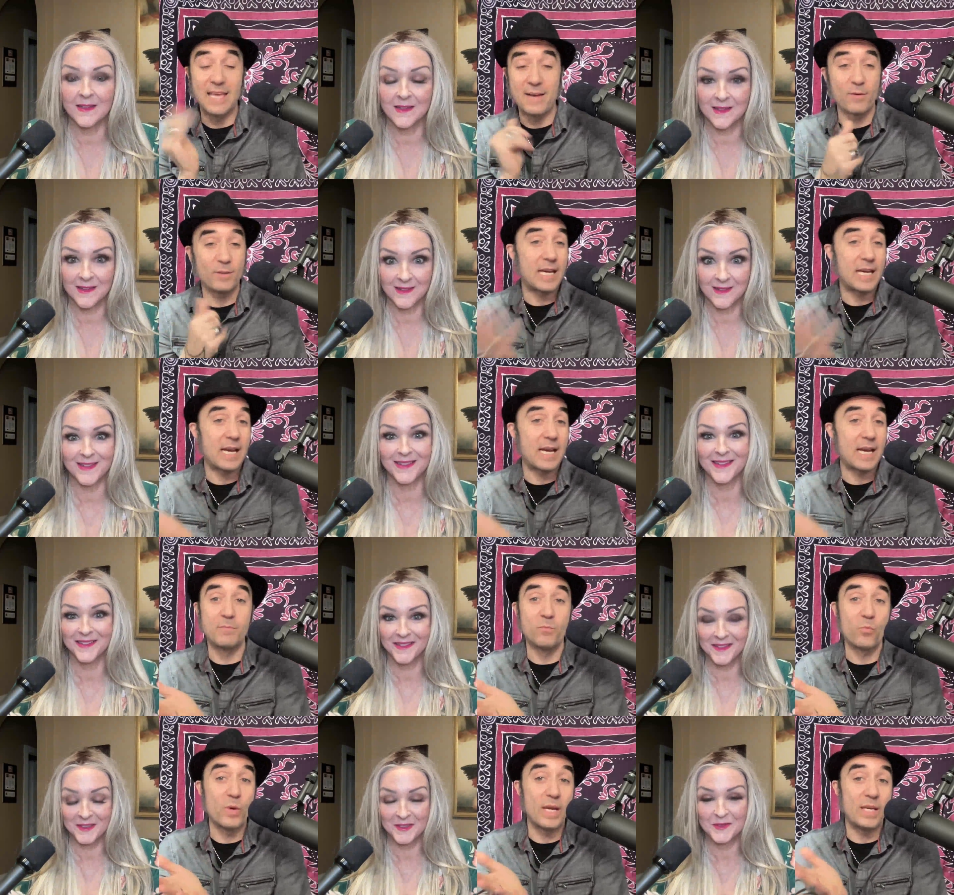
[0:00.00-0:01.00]
Speaker 1: every
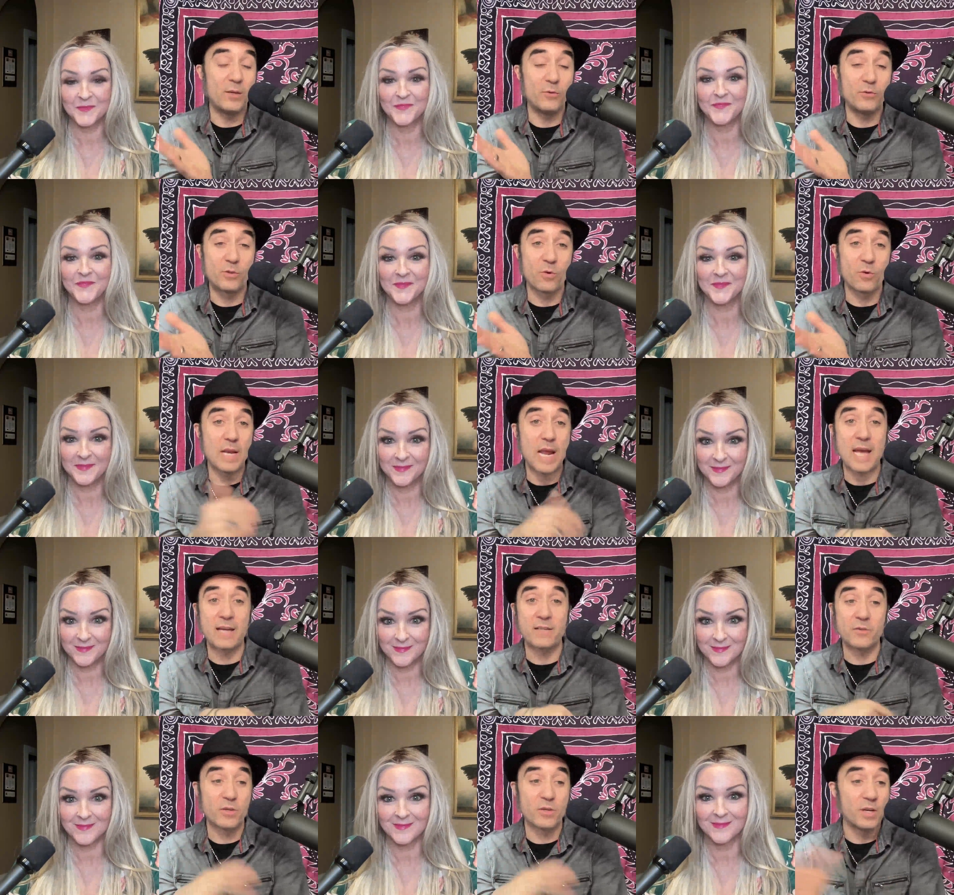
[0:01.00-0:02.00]
time we use
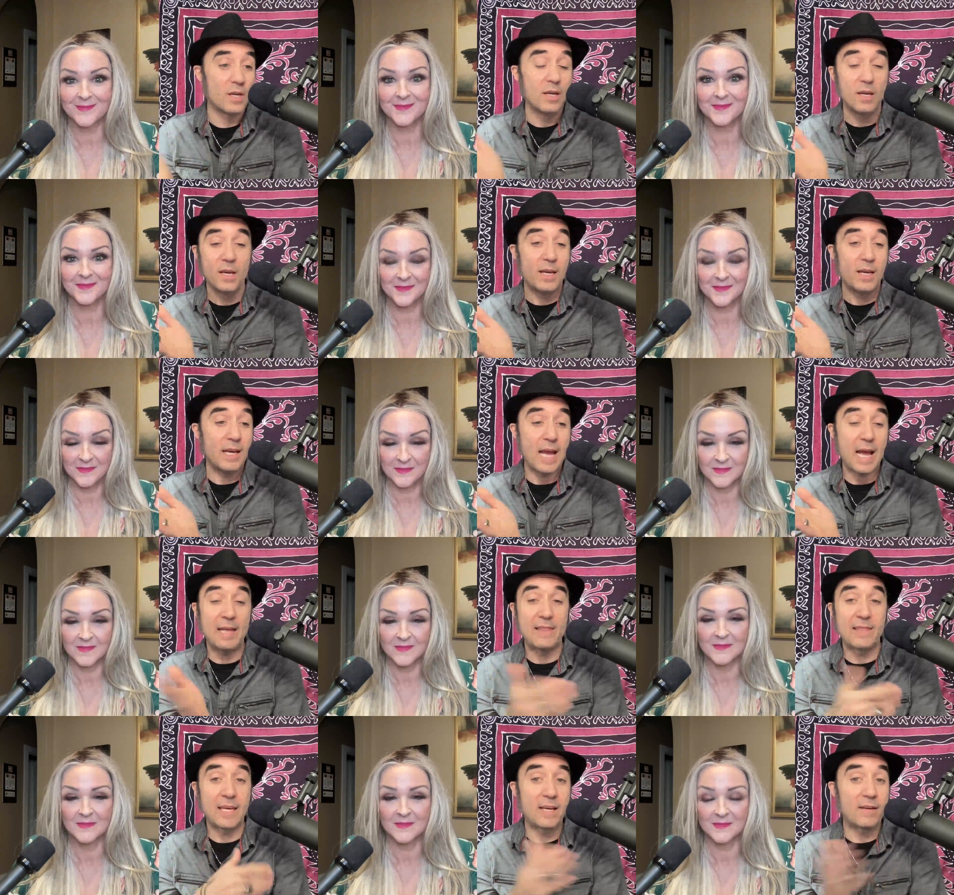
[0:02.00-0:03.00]
DoorDash,
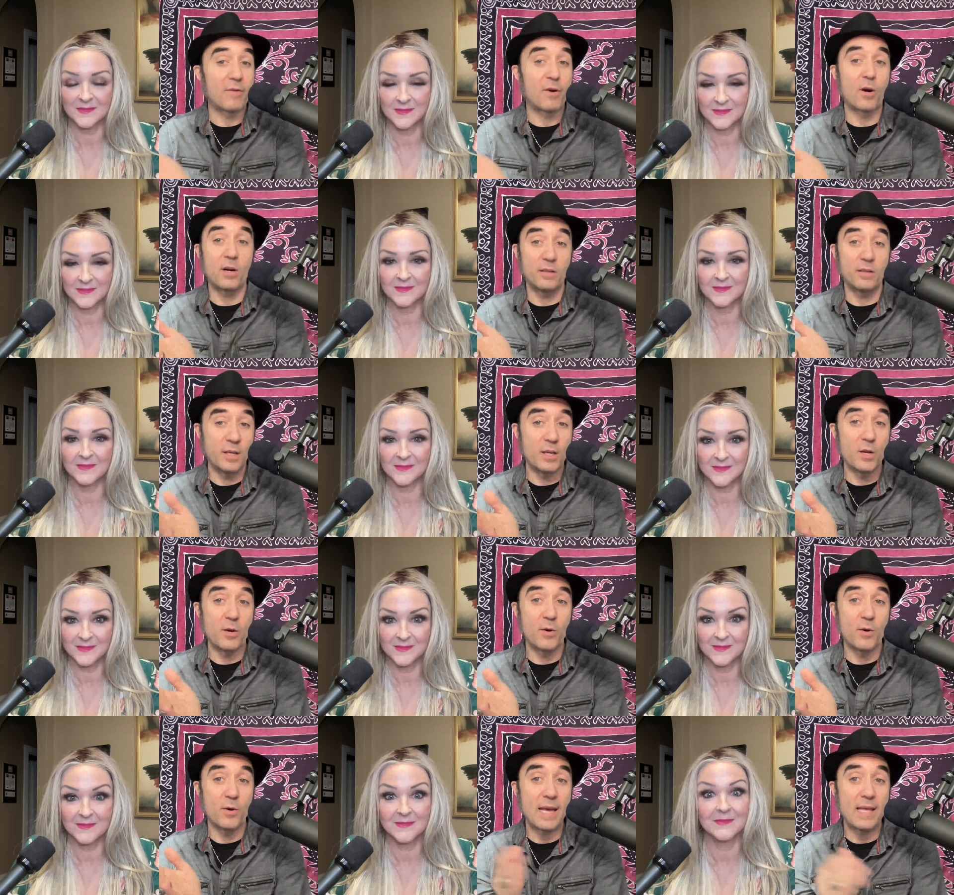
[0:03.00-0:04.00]
I think of her, you
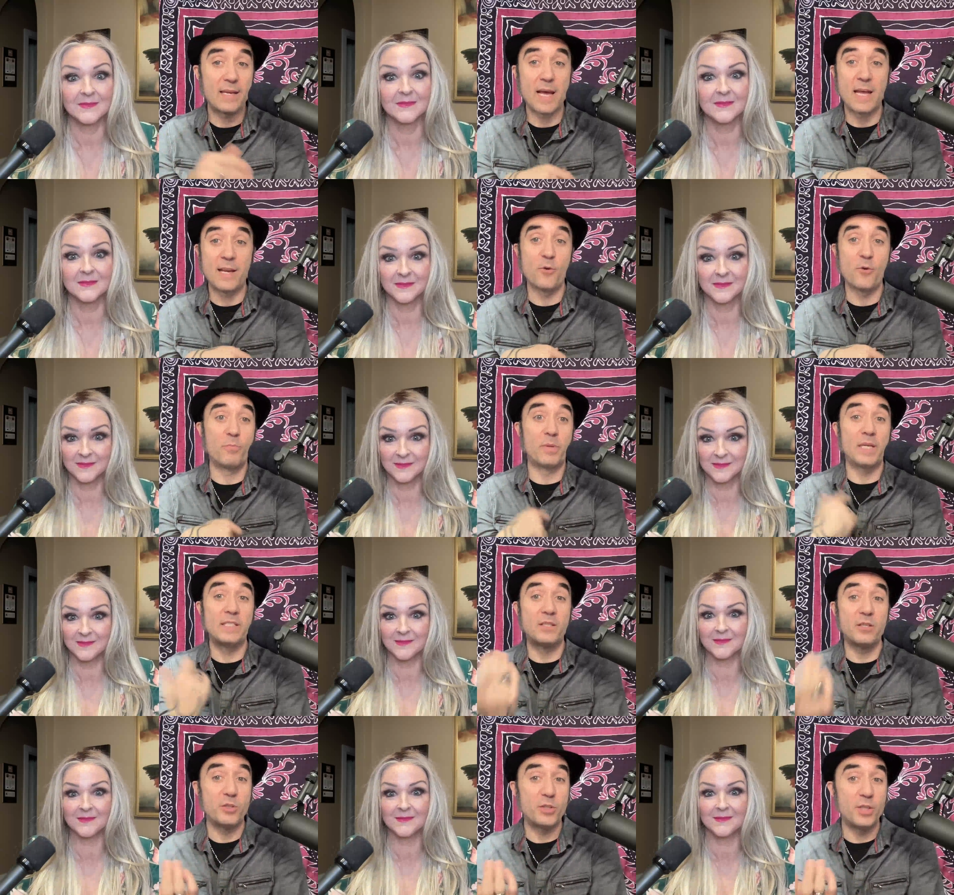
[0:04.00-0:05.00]
know, and I I know
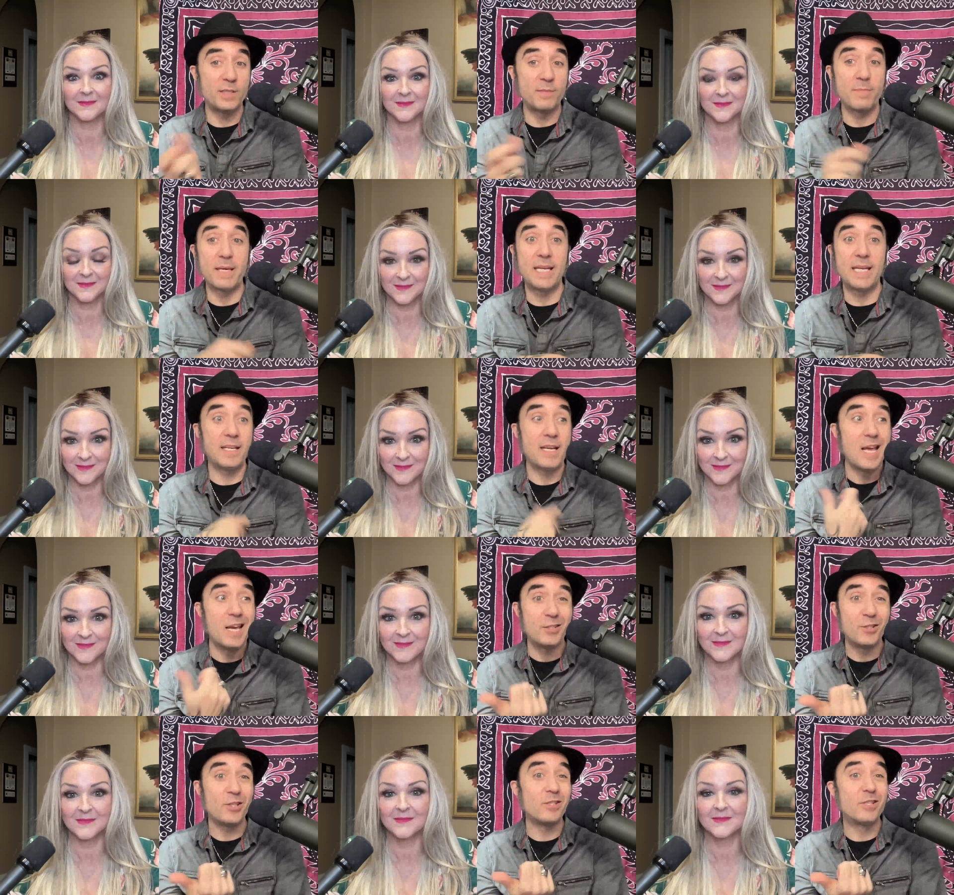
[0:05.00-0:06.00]
places she's been, and
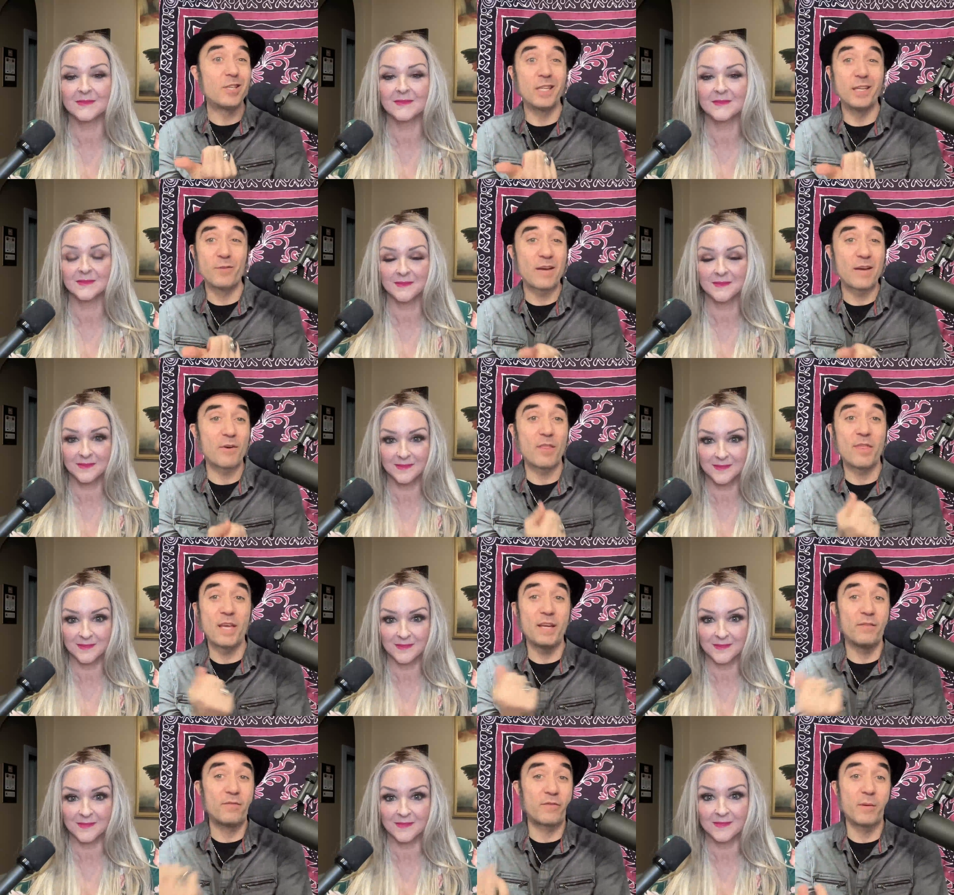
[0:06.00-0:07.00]
she's delivered
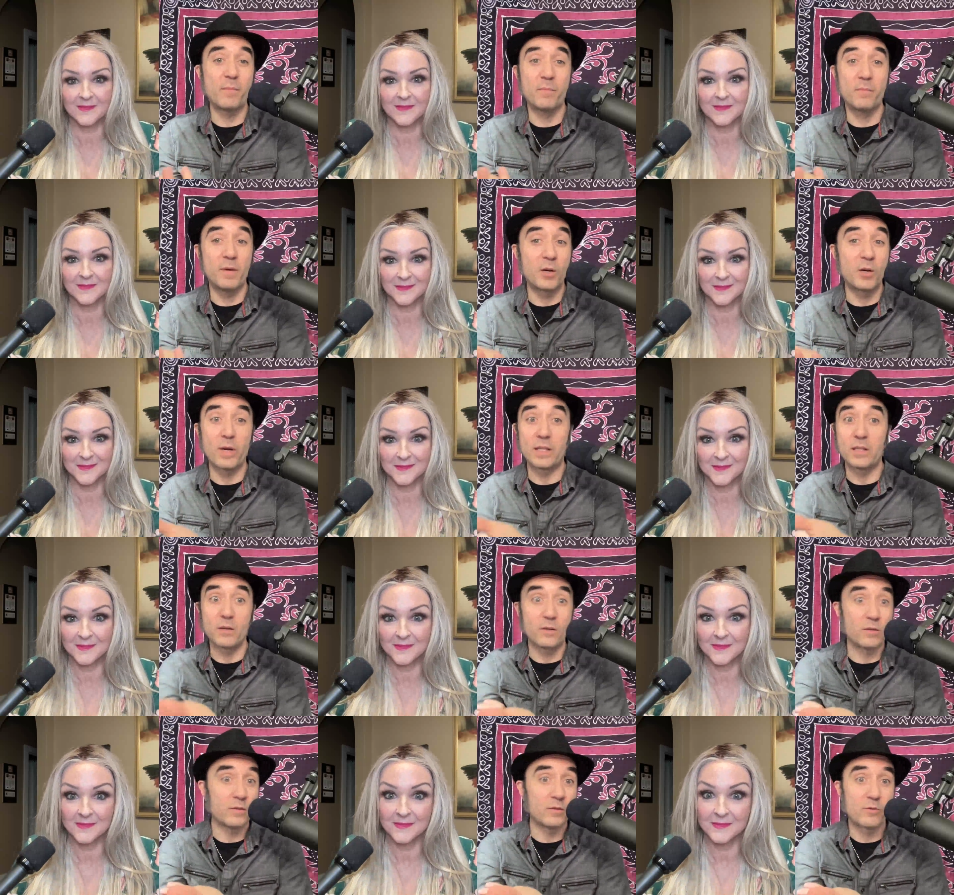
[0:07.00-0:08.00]
everything from a quick
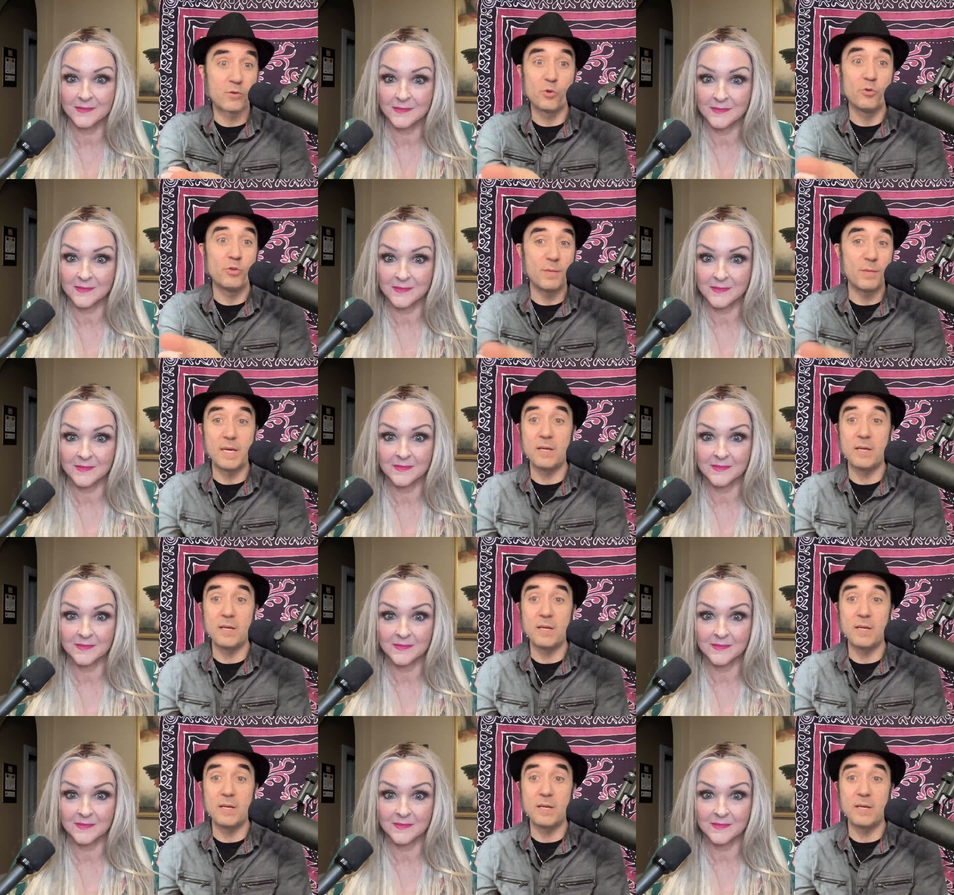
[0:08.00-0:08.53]
little sushi